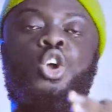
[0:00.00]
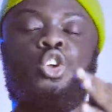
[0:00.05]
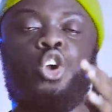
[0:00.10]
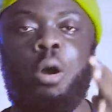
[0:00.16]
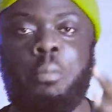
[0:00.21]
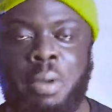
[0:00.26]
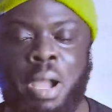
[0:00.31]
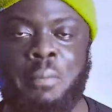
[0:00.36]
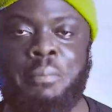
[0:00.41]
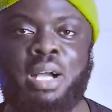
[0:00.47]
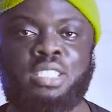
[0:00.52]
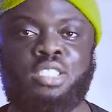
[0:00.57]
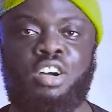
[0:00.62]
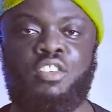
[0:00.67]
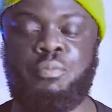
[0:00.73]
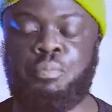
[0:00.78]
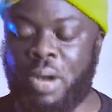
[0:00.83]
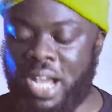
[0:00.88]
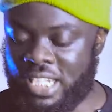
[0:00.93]
your members
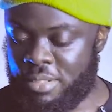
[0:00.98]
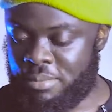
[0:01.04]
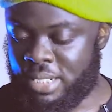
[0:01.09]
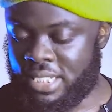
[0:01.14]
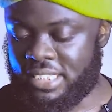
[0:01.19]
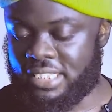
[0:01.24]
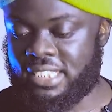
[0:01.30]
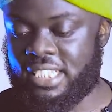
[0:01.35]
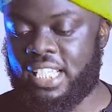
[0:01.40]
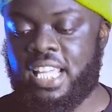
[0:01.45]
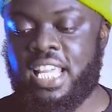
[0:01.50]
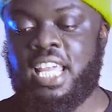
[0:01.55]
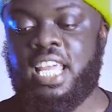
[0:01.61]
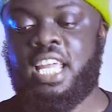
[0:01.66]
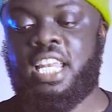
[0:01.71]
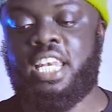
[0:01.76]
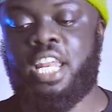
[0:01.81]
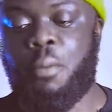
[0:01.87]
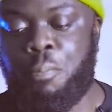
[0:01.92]
of Parliament,
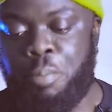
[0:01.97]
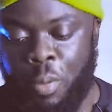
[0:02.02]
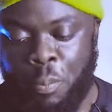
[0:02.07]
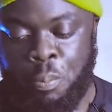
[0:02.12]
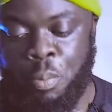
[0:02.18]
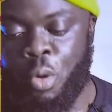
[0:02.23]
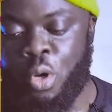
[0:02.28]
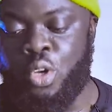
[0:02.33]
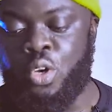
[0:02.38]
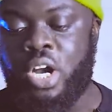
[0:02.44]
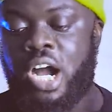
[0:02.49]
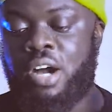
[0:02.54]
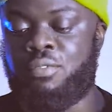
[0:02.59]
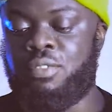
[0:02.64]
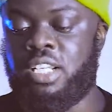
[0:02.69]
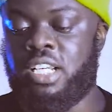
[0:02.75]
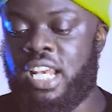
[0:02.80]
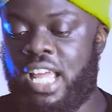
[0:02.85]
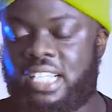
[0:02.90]
the people you
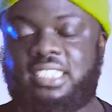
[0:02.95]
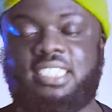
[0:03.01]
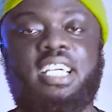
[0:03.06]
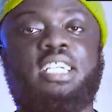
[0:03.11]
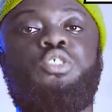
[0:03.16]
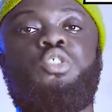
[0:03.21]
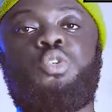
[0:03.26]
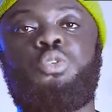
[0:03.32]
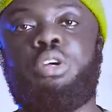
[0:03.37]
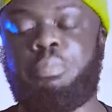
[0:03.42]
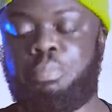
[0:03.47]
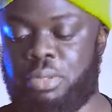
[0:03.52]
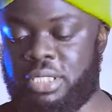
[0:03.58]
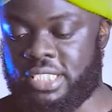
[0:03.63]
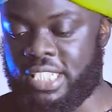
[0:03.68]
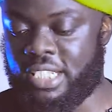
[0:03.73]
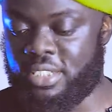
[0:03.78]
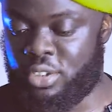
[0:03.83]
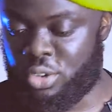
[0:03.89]
have elected to
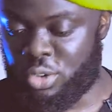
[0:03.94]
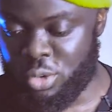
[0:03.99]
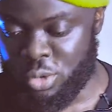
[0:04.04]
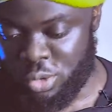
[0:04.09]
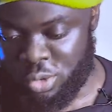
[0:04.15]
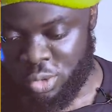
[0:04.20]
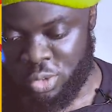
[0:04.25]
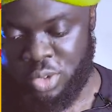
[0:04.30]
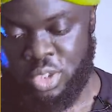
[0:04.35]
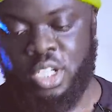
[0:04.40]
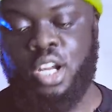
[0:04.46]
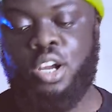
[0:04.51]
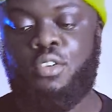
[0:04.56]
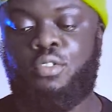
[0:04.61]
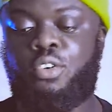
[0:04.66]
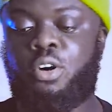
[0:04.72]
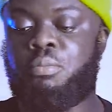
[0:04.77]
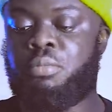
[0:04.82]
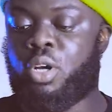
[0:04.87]
represent you, you know,
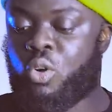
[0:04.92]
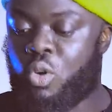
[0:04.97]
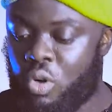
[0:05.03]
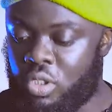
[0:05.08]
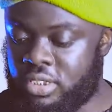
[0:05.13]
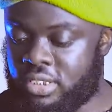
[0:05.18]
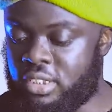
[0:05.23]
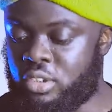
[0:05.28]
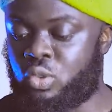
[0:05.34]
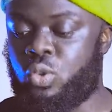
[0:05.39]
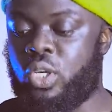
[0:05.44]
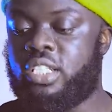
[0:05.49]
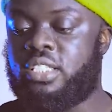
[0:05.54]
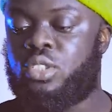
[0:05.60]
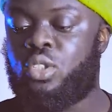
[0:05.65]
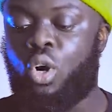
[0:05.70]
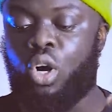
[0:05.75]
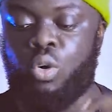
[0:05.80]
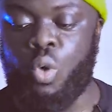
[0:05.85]
from the
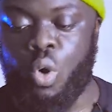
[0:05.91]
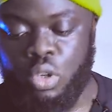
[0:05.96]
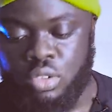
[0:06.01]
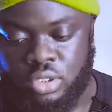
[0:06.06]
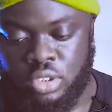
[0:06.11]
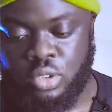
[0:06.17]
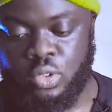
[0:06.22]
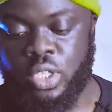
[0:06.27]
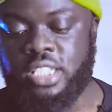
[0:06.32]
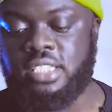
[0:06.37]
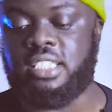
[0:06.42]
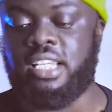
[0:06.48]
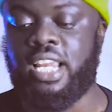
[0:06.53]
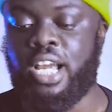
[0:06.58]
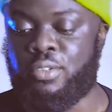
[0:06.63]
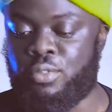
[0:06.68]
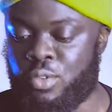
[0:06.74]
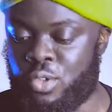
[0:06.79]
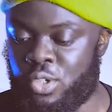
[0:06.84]
constituency or constituency
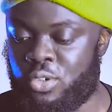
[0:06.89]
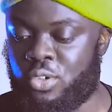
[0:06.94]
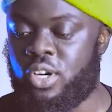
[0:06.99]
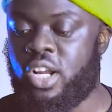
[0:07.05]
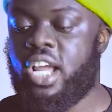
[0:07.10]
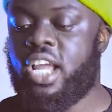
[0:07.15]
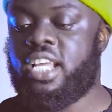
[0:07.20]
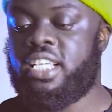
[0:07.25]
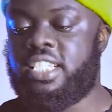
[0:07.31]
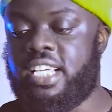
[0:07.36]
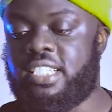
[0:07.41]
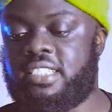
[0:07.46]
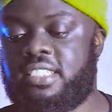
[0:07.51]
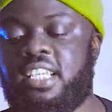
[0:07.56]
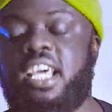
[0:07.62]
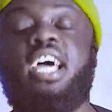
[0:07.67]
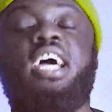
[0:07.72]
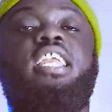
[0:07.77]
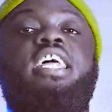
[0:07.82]
level, you know,
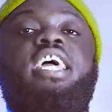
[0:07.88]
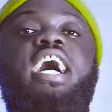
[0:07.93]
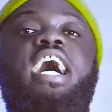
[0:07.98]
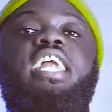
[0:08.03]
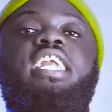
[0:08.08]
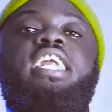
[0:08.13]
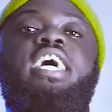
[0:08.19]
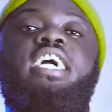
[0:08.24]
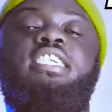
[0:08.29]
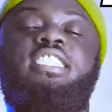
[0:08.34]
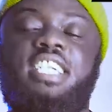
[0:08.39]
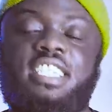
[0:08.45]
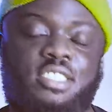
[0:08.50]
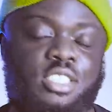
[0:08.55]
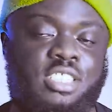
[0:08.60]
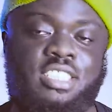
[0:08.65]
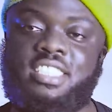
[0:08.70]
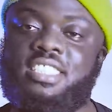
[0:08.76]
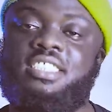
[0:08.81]
yes, they are there.
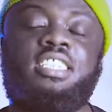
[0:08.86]
Yes,